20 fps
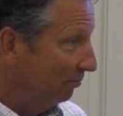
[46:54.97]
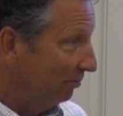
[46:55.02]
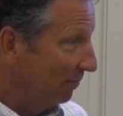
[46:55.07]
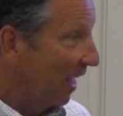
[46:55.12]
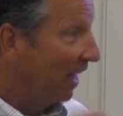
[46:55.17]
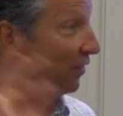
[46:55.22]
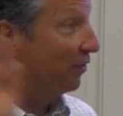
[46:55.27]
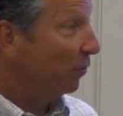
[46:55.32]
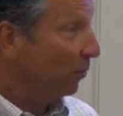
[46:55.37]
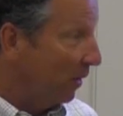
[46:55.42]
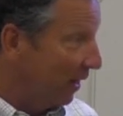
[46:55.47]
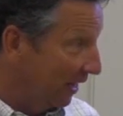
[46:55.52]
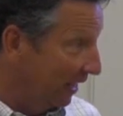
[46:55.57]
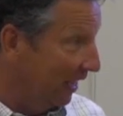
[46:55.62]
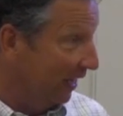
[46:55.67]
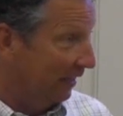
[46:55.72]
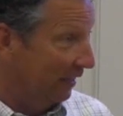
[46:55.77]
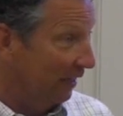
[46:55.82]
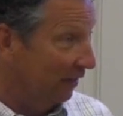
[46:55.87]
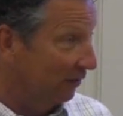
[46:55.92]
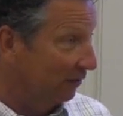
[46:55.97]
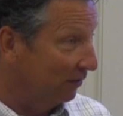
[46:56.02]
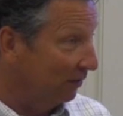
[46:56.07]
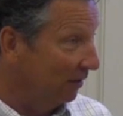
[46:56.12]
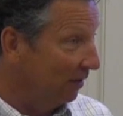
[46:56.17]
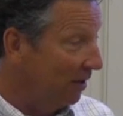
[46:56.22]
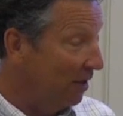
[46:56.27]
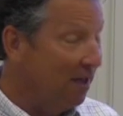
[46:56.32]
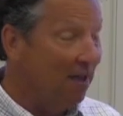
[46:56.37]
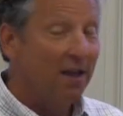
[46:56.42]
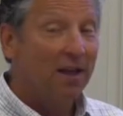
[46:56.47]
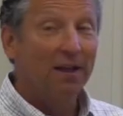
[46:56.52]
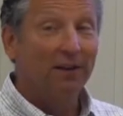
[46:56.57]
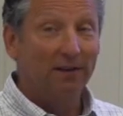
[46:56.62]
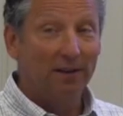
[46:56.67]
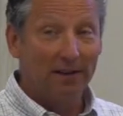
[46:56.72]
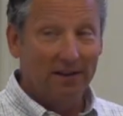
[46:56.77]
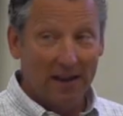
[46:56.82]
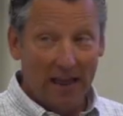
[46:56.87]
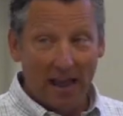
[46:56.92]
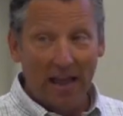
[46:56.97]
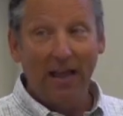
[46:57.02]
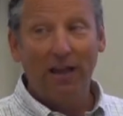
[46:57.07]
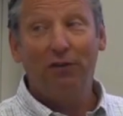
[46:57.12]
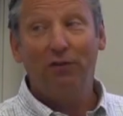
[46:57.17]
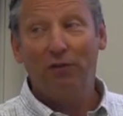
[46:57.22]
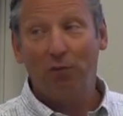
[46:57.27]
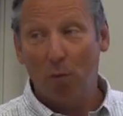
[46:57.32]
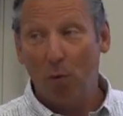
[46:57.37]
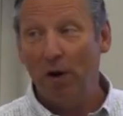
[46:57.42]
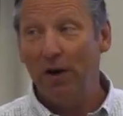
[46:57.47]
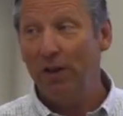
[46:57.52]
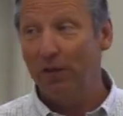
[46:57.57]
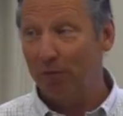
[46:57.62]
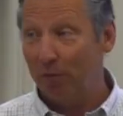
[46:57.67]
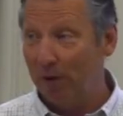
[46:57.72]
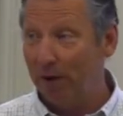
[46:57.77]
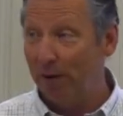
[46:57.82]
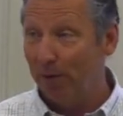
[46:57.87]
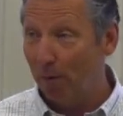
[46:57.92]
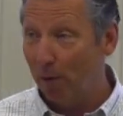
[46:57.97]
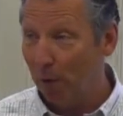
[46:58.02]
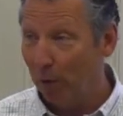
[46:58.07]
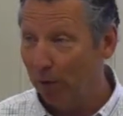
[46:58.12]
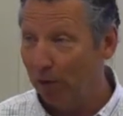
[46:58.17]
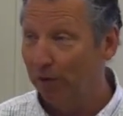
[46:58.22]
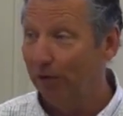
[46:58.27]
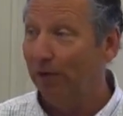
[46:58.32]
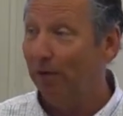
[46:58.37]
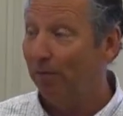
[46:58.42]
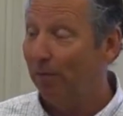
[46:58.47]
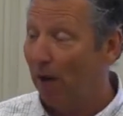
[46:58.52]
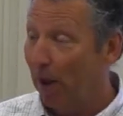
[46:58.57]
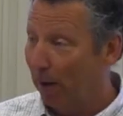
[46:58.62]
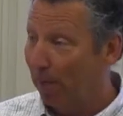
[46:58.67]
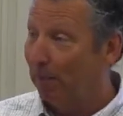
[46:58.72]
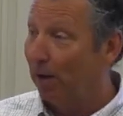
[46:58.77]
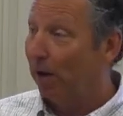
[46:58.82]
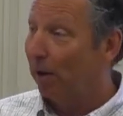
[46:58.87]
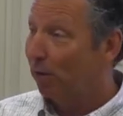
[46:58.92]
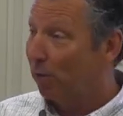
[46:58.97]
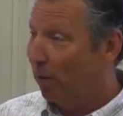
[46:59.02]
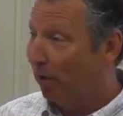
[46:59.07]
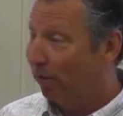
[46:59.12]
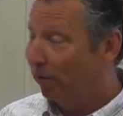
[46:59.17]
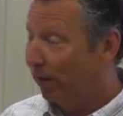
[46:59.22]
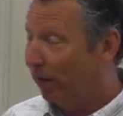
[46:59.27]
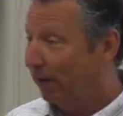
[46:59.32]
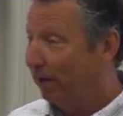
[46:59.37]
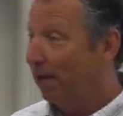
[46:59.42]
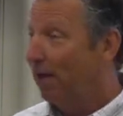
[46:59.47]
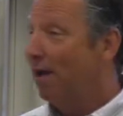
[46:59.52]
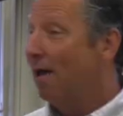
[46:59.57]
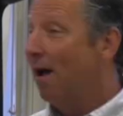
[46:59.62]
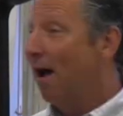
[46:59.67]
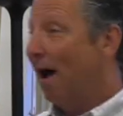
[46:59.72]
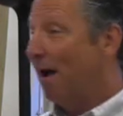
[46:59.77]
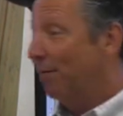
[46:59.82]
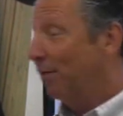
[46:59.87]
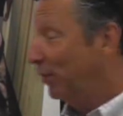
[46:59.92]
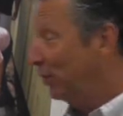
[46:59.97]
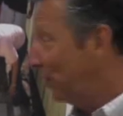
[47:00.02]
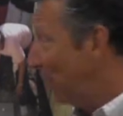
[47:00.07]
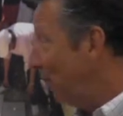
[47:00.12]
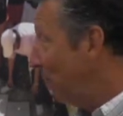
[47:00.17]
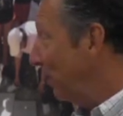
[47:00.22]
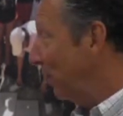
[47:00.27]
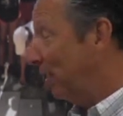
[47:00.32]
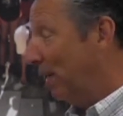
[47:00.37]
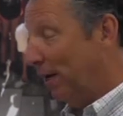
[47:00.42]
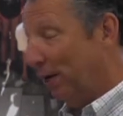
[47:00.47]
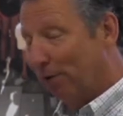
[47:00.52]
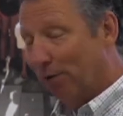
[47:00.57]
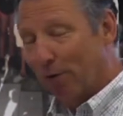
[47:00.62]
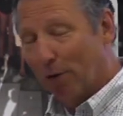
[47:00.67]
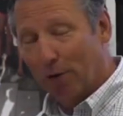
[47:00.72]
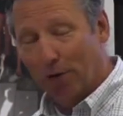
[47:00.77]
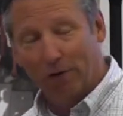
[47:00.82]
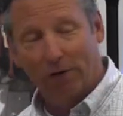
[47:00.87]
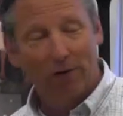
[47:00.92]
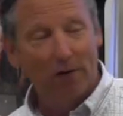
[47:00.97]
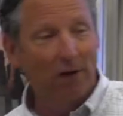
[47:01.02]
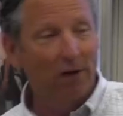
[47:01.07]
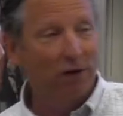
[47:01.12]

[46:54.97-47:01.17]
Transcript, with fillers: That's the way to get this. Today's 23 year old is the developmental equivalent of a 17 year old